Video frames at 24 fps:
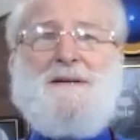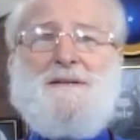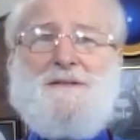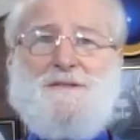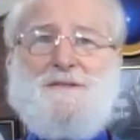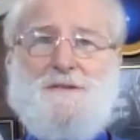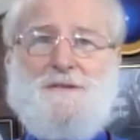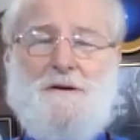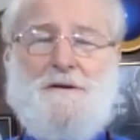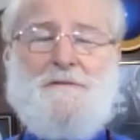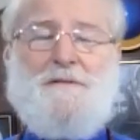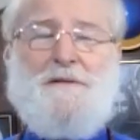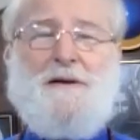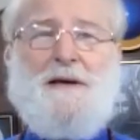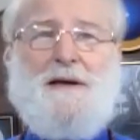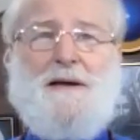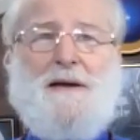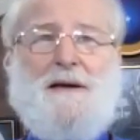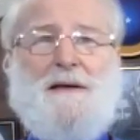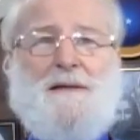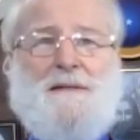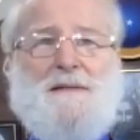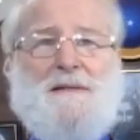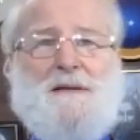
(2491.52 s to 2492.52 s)

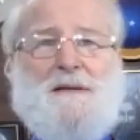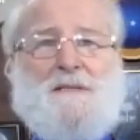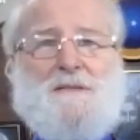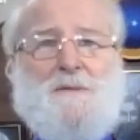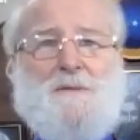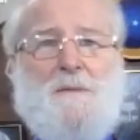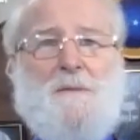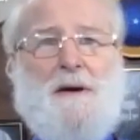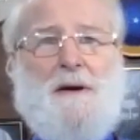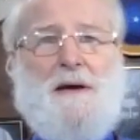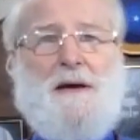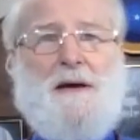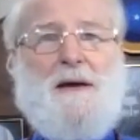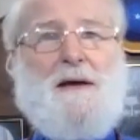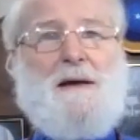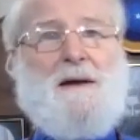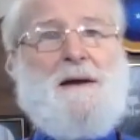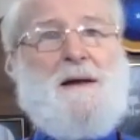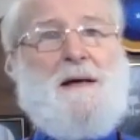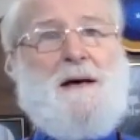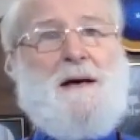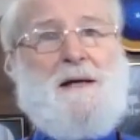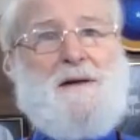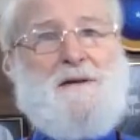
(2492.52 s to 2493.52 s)
serving in this way,
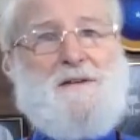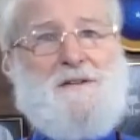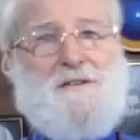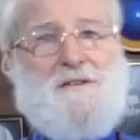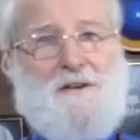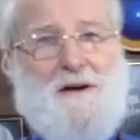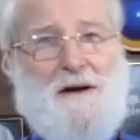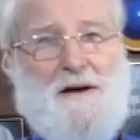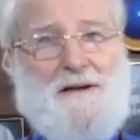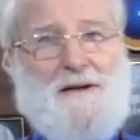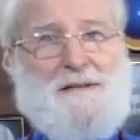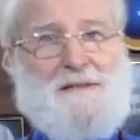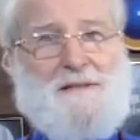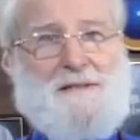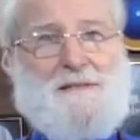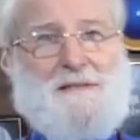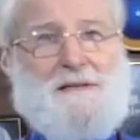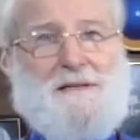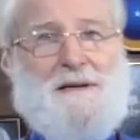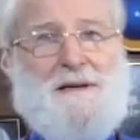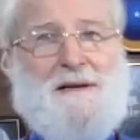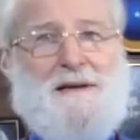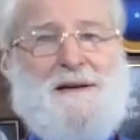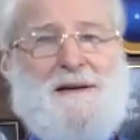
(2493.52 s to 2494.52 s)
not
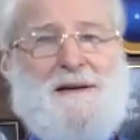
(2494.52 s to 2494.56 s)
just